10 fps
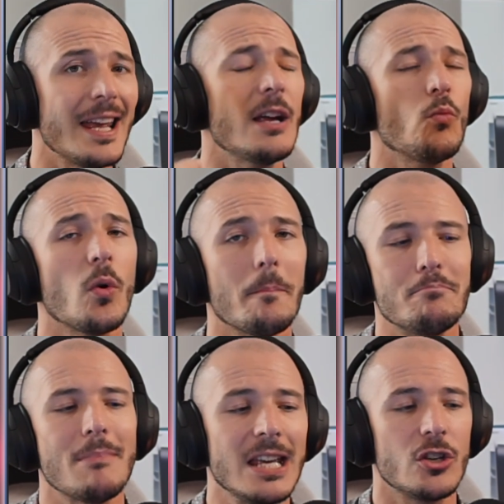It will
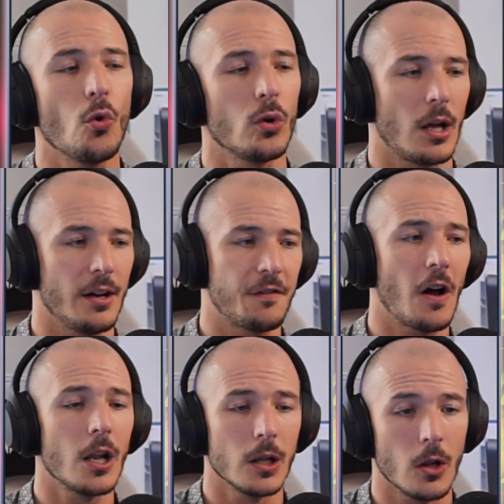make your life
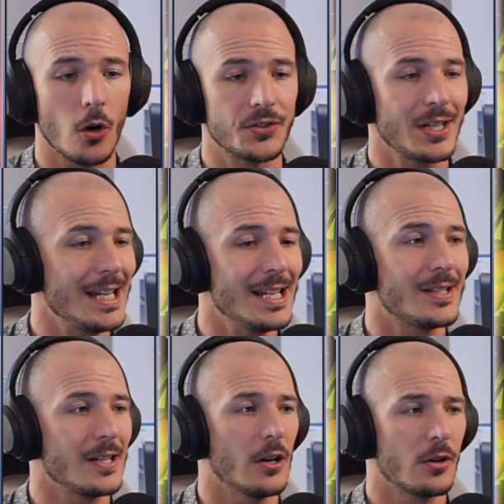a lot
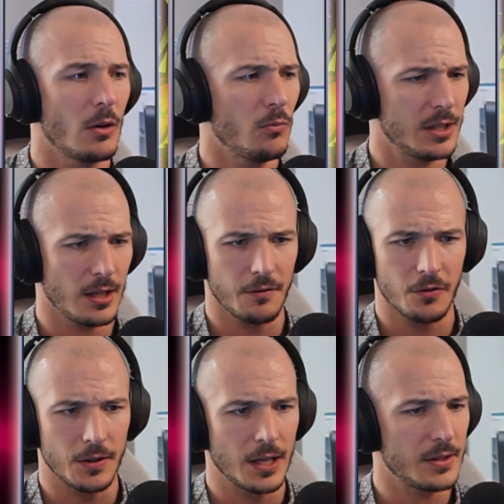easier. Okay, where did I
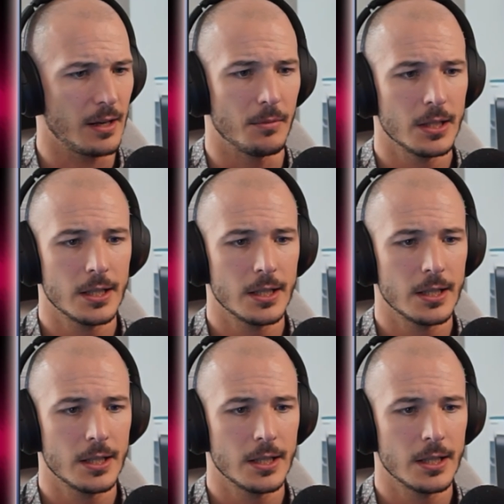find that team?